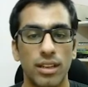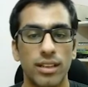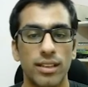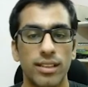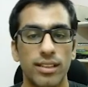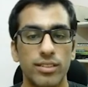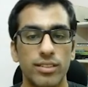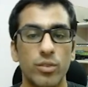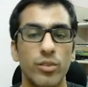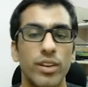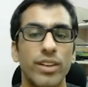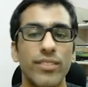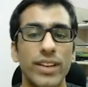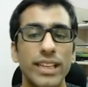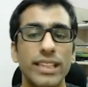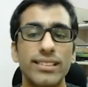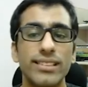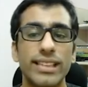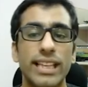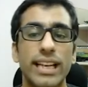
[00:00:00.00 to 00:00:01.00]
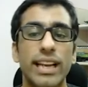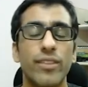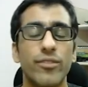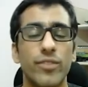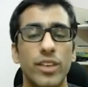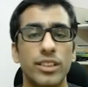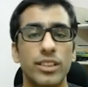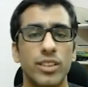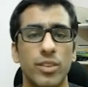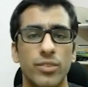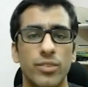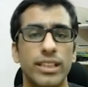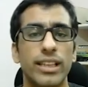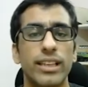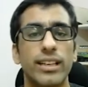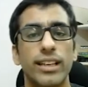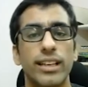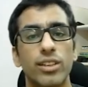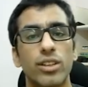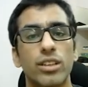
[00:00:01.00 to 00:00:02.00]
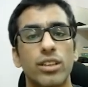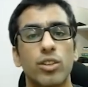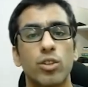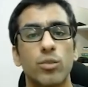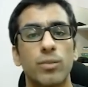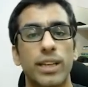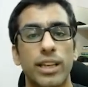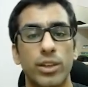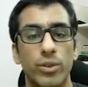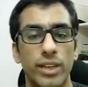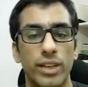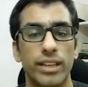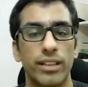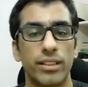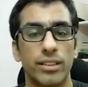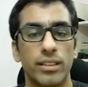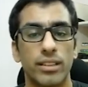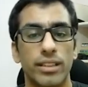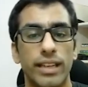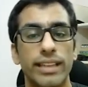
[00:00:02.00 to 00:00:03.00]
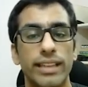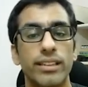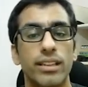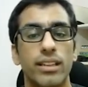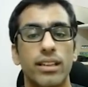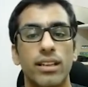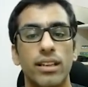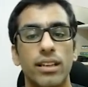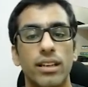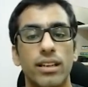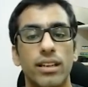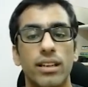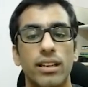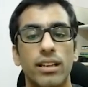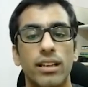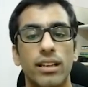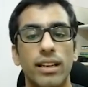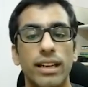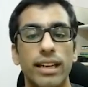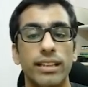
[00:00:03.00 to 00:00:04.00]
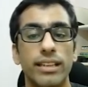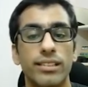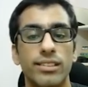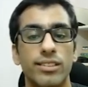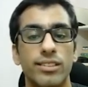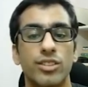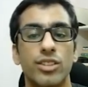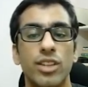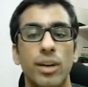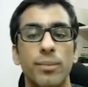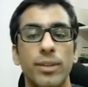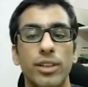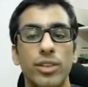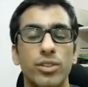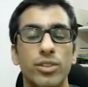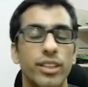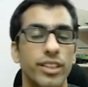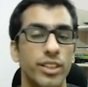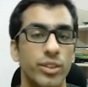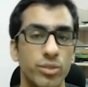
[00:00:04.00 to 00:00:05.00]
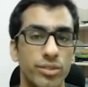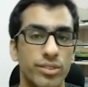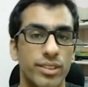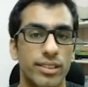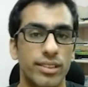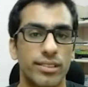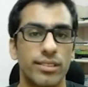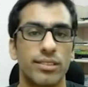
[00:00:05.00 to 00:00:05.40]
So we define a CLI function with the click.group decorator, and let's jump into the use cases